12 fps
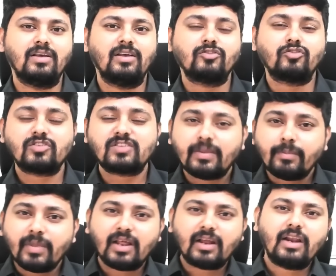So
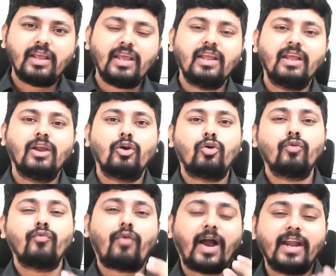similarly, to
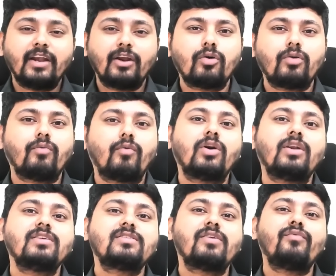find out what
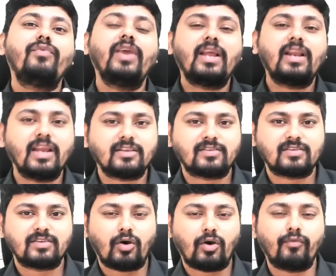is the
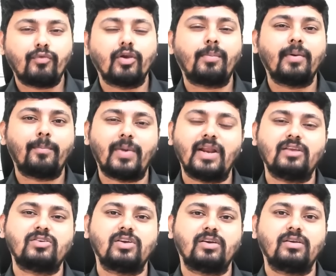weakness of your
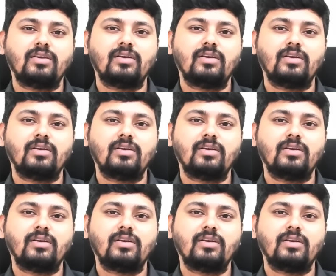preparation